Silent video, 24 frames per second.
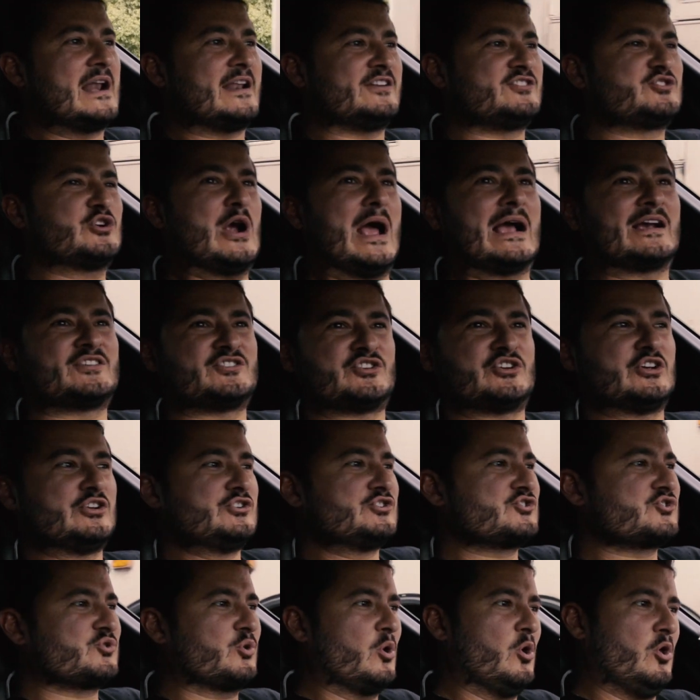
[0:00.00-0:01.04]
Traction
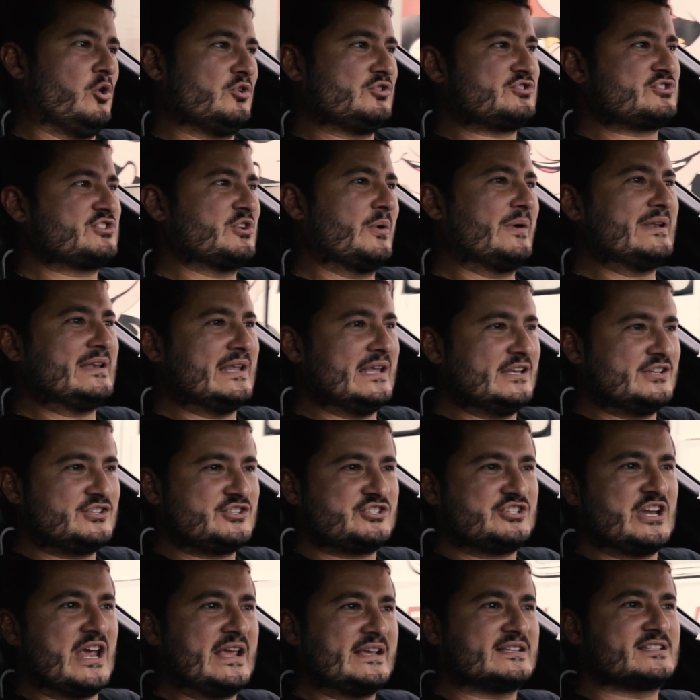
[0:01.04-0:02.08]
control, so it
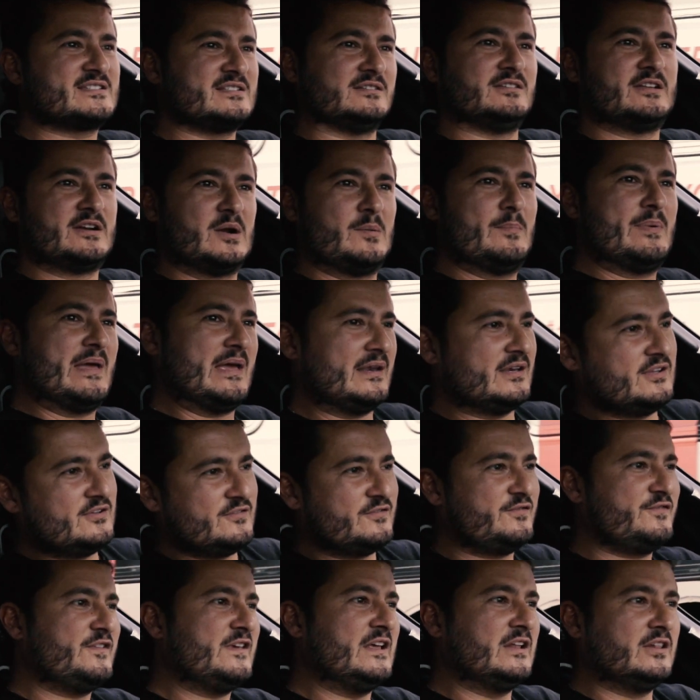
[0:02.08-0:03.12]
shakes a little bit. You
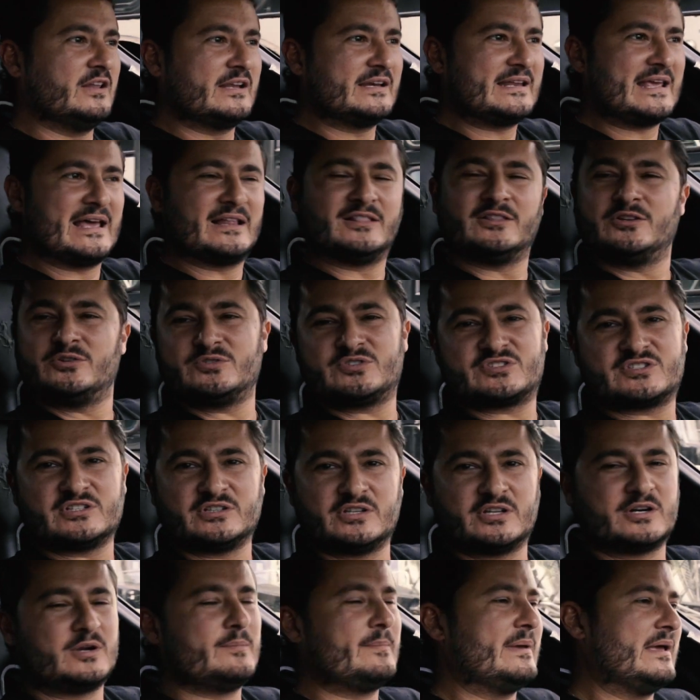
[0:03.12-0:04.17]
feel it get loose a
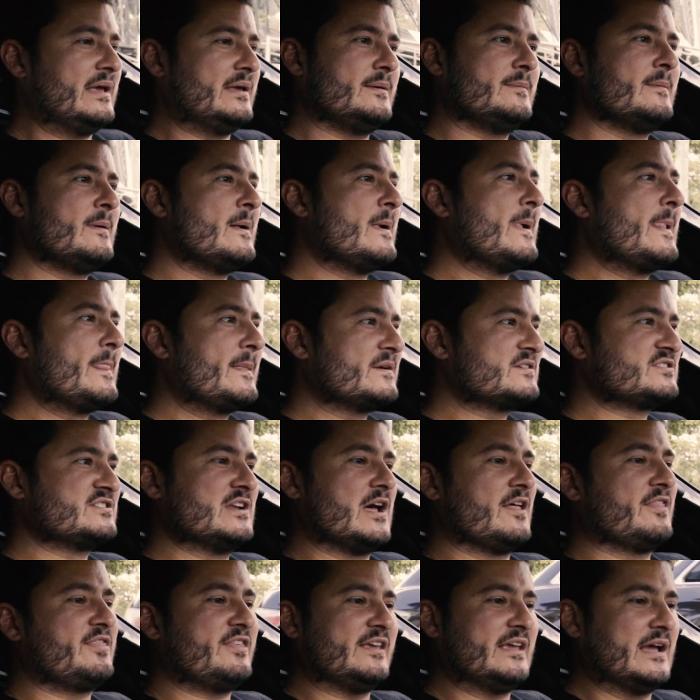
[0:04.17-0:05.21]
little bit. There's
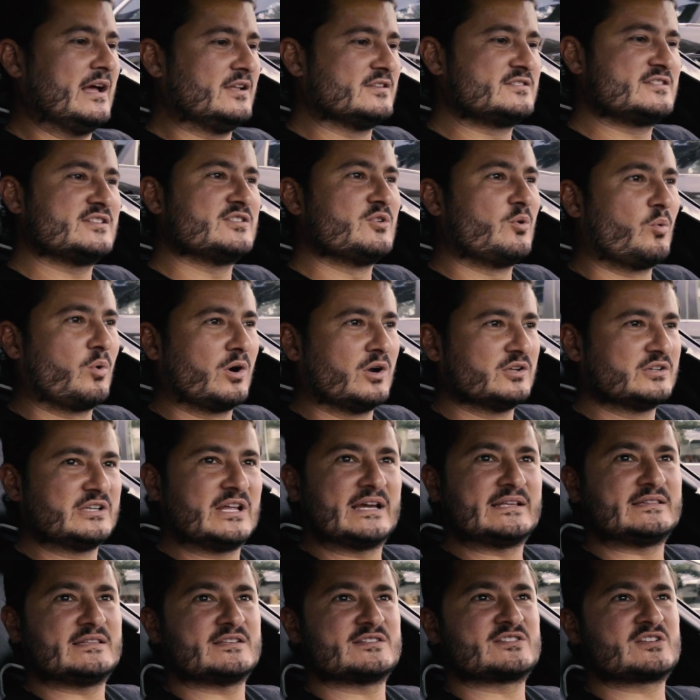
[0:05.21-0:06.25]
nothing else in the world
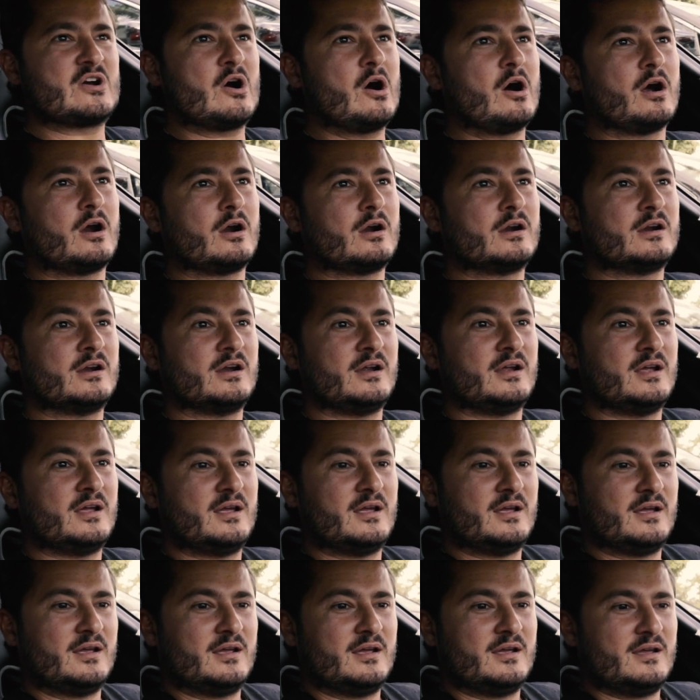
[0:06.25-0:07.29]
like this car.
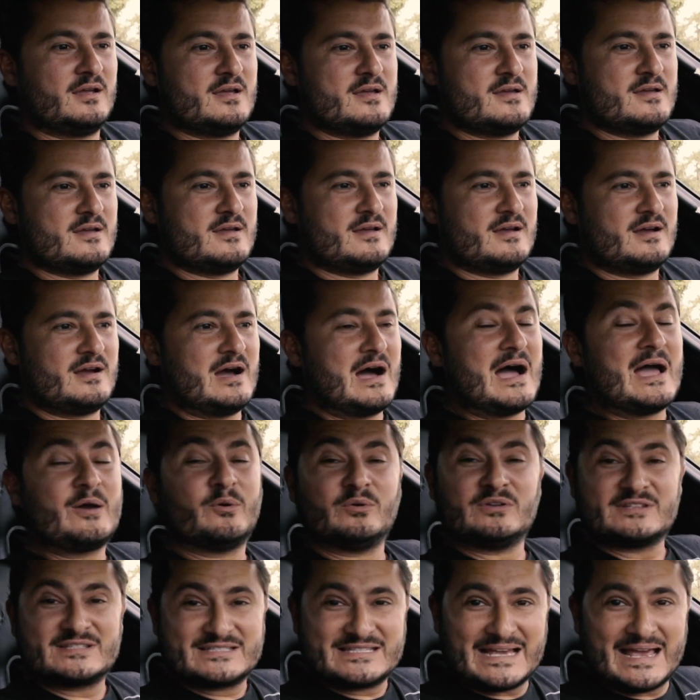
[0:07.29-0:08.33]
I
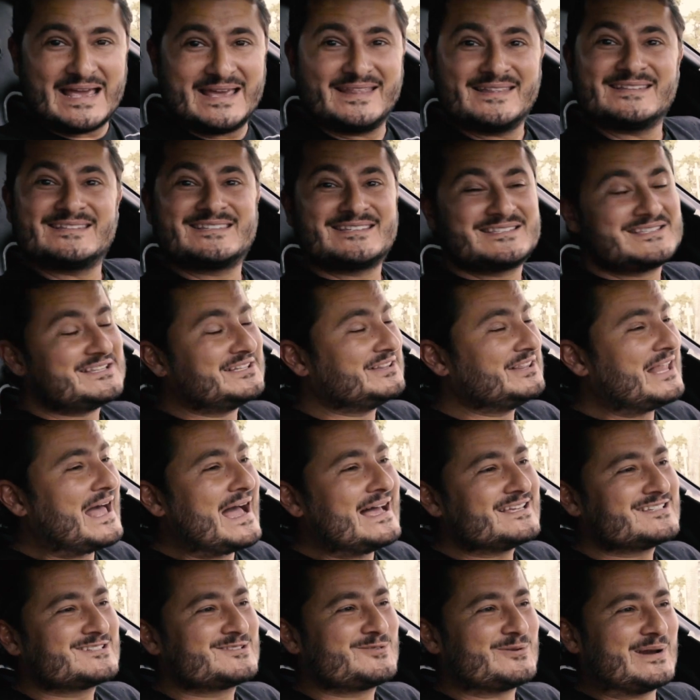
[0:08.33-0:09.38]
will say this is the
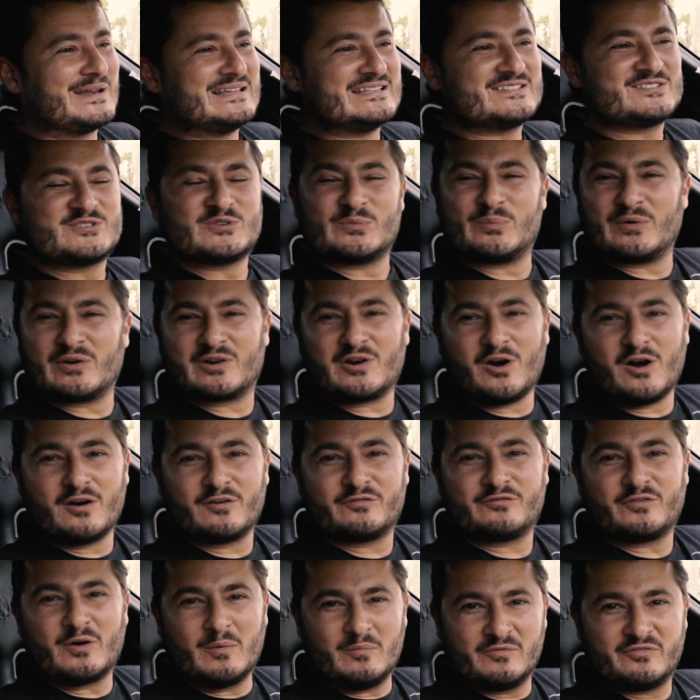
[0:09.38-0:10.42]
last great supercar
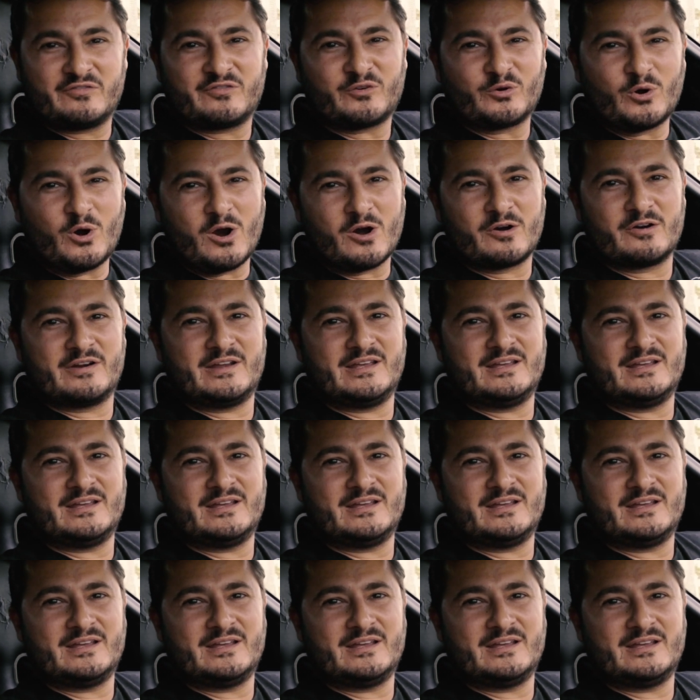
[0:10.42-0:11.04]
from Ferrari.